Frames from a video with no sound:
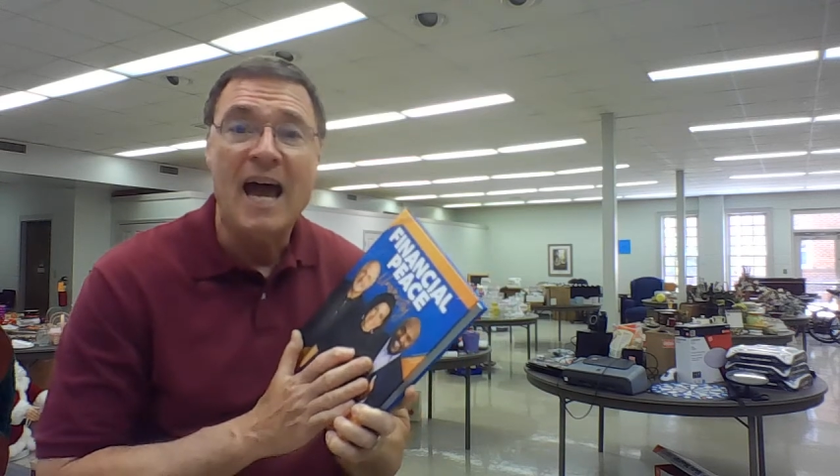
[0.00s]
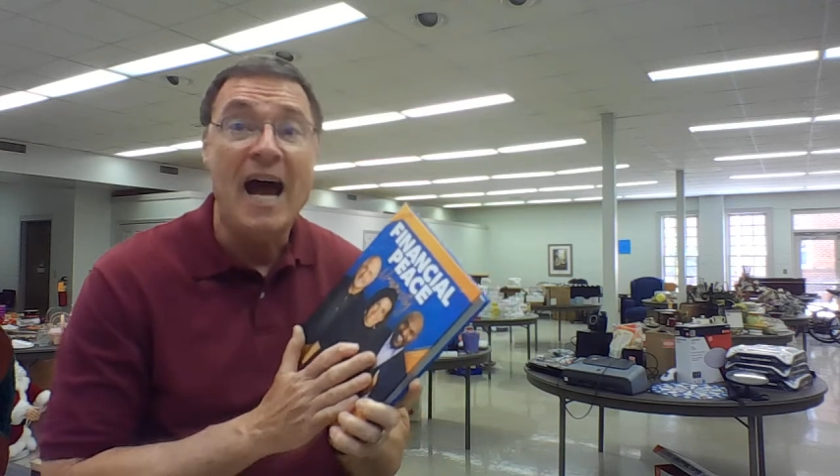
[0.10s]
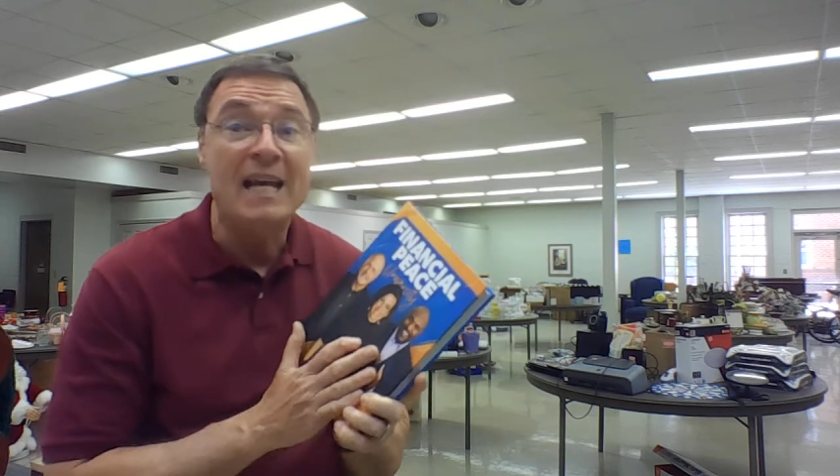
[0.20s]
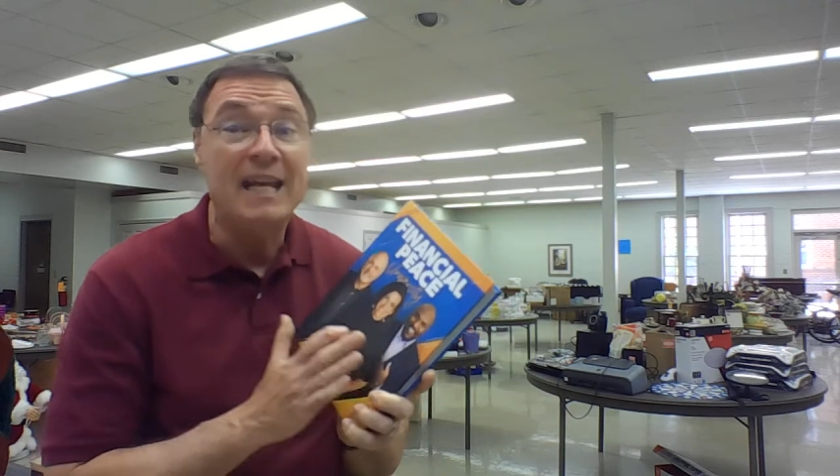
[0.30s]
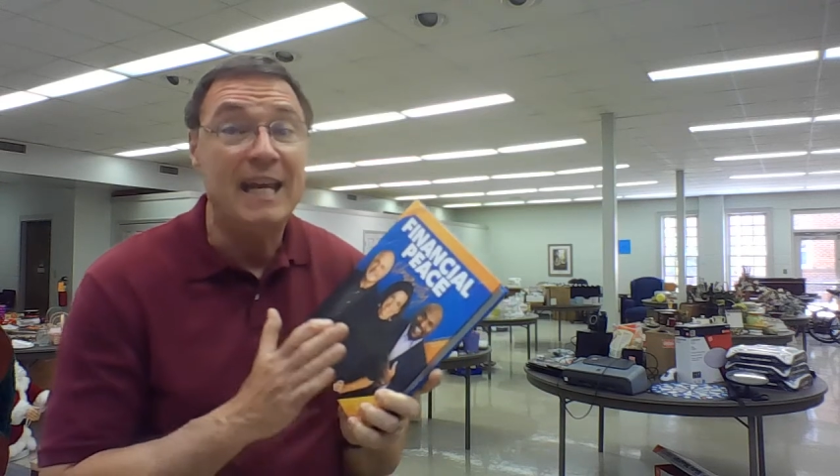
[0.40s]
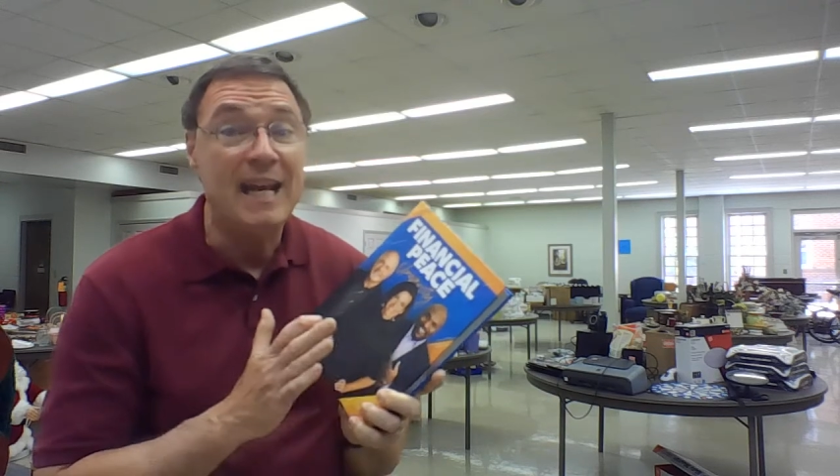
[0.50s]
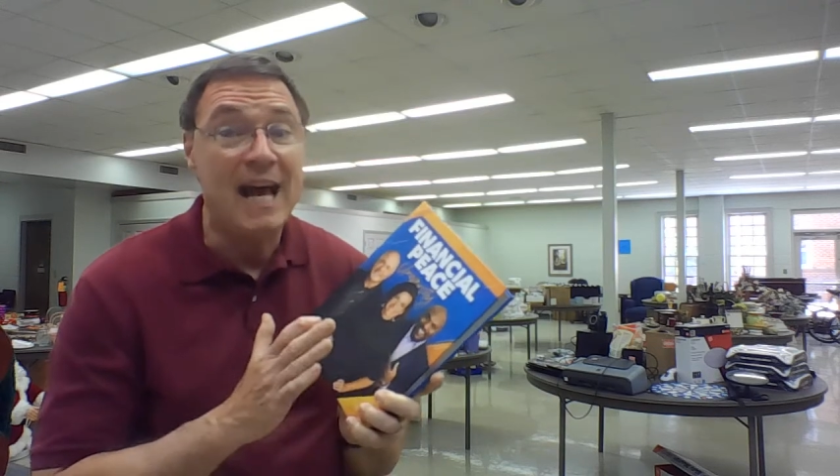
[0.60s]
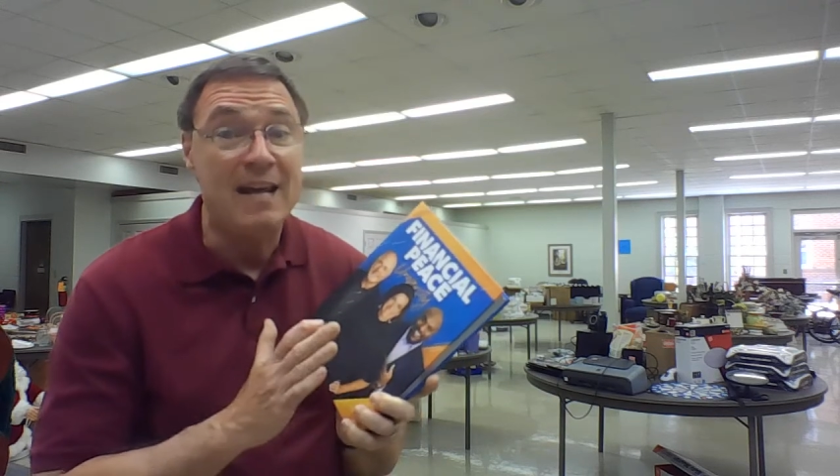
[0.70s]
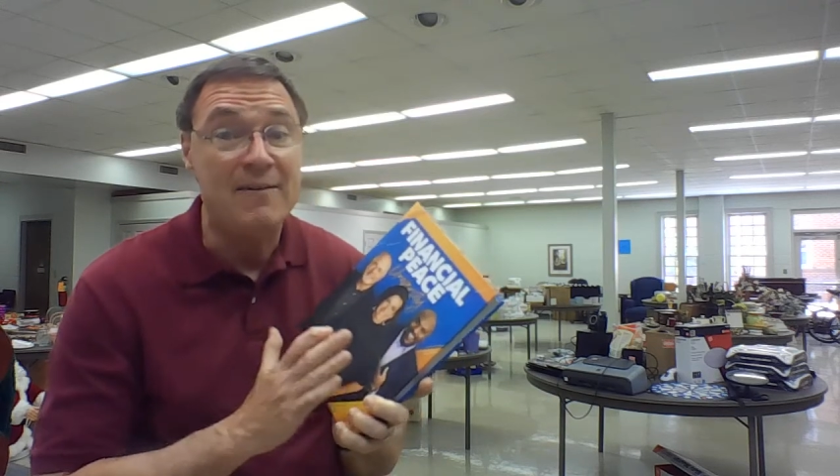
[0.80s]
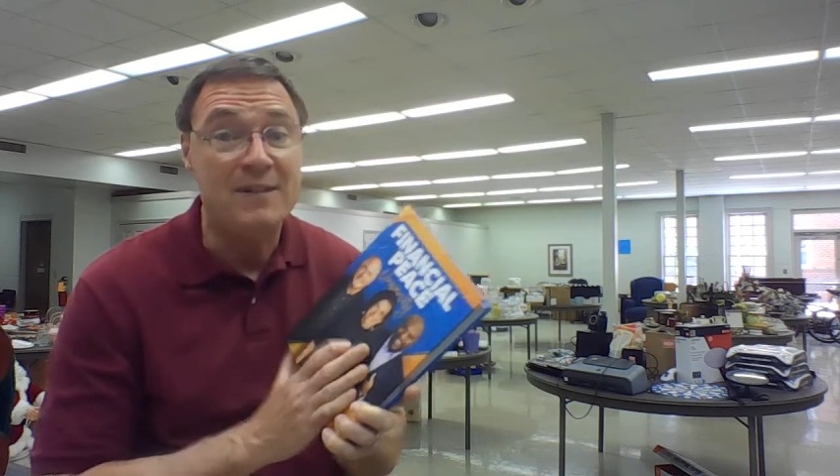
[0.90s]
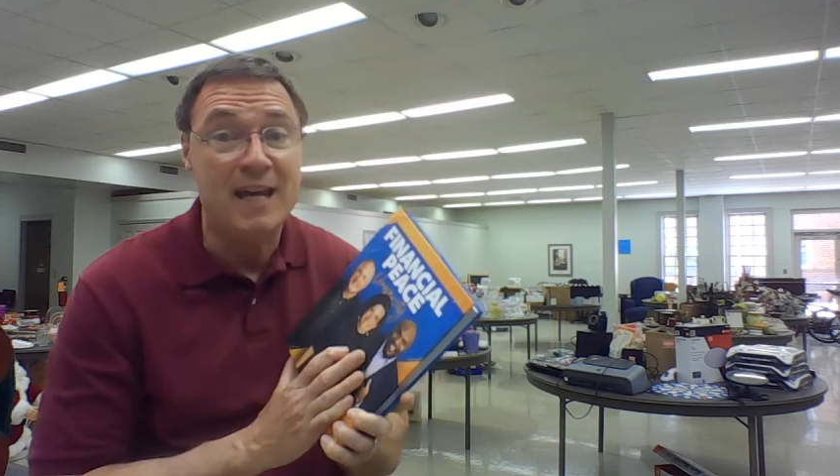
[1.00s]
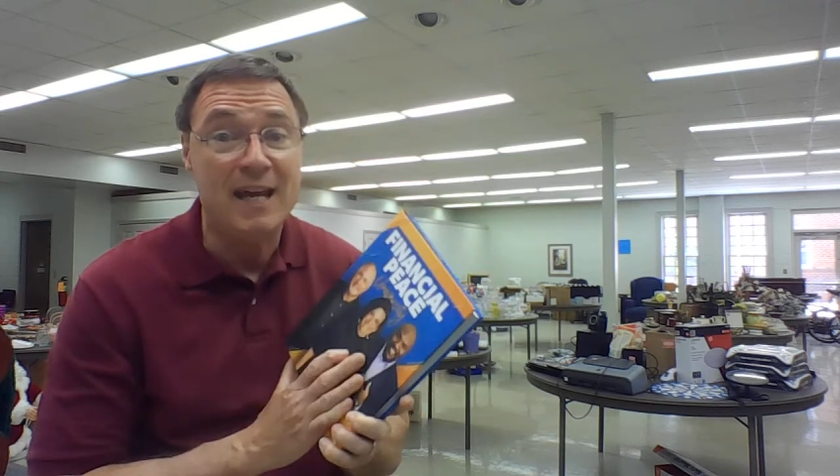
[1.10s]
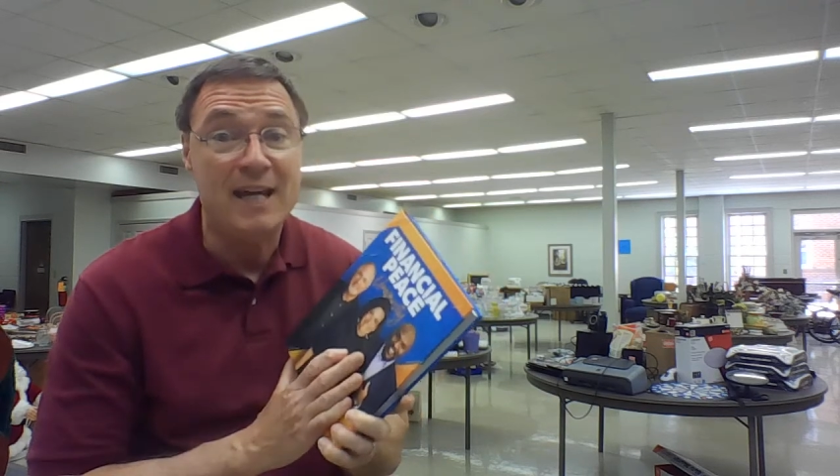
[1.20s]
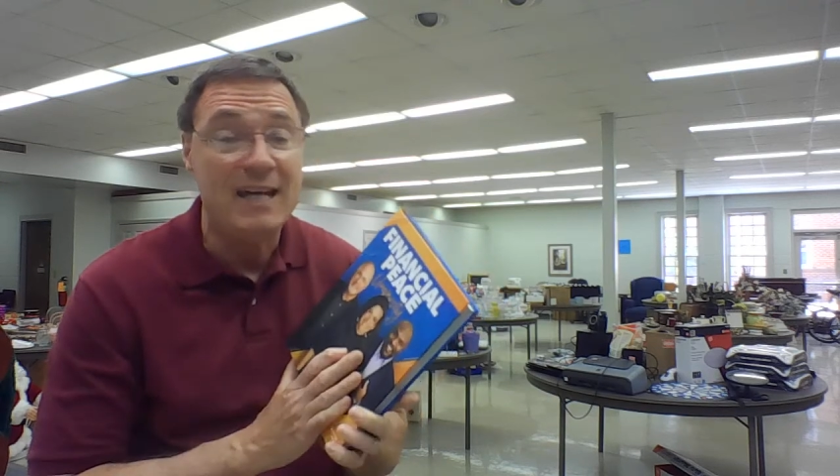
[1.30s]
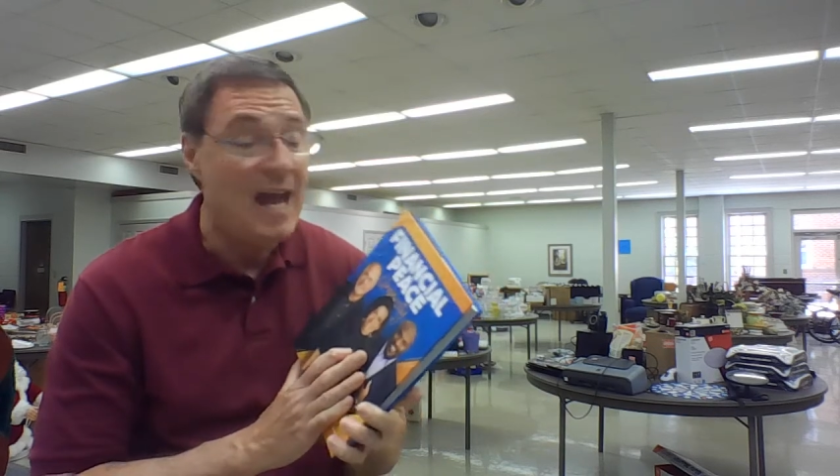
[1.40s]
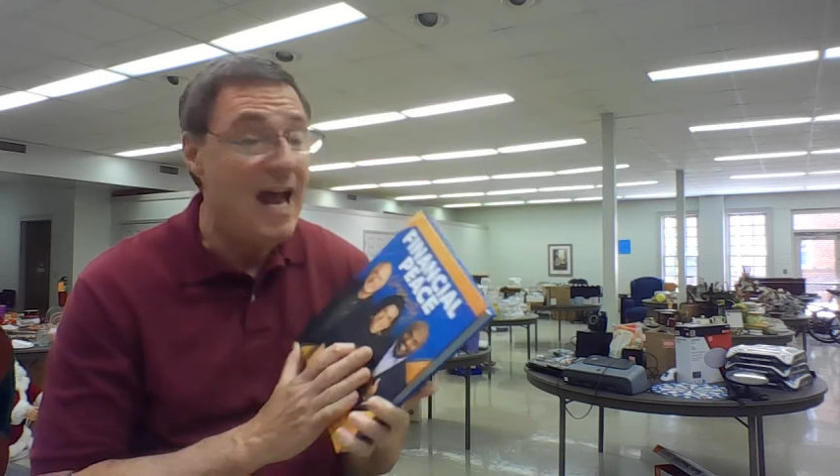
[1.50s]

how to get out of debt,